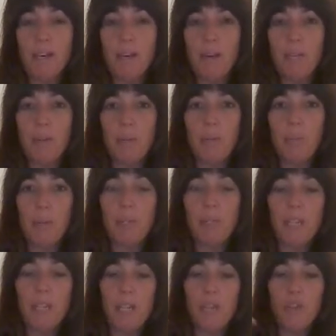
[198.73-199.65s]
I'm going to put
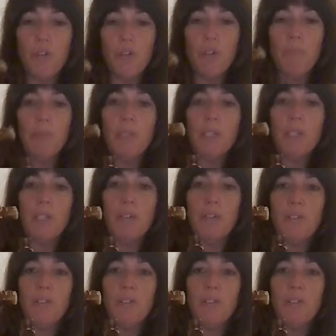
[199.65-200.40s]
10 drops in here.